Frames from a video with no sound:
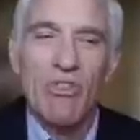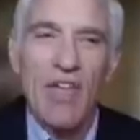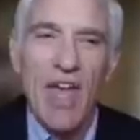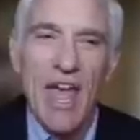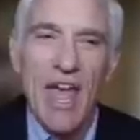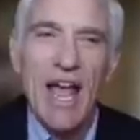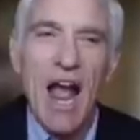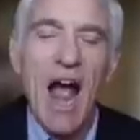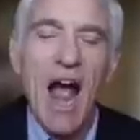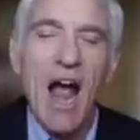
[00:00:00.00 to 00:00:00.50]

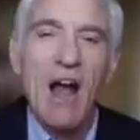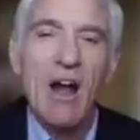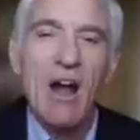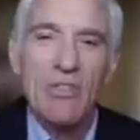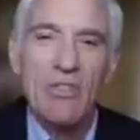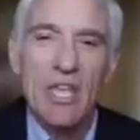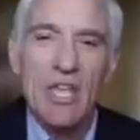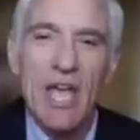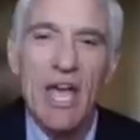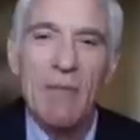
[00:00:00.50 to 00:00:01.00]
They
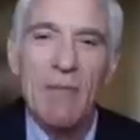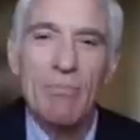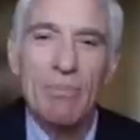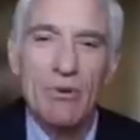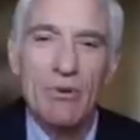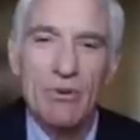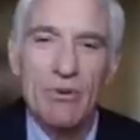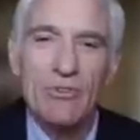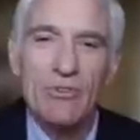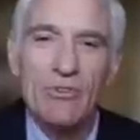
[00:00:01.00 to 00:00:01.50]
are the
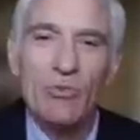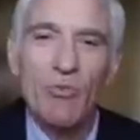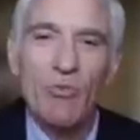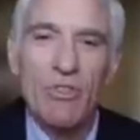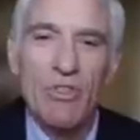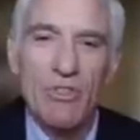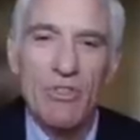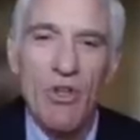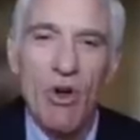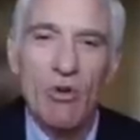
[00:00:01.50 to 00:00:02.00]
emperors
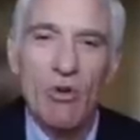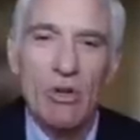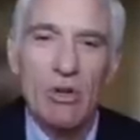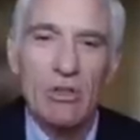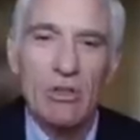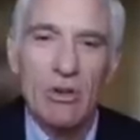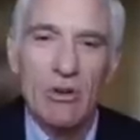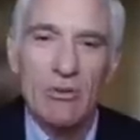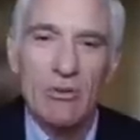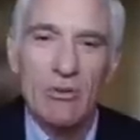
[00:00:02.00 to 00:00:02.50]
with no
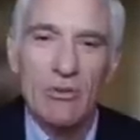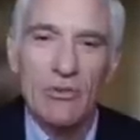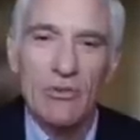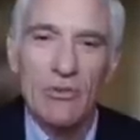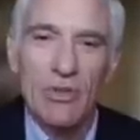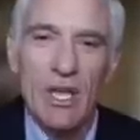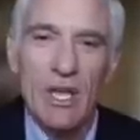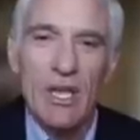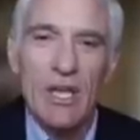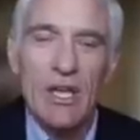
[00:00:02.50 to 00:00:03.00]

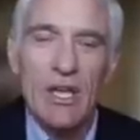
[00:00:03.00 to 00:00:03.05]
clothes.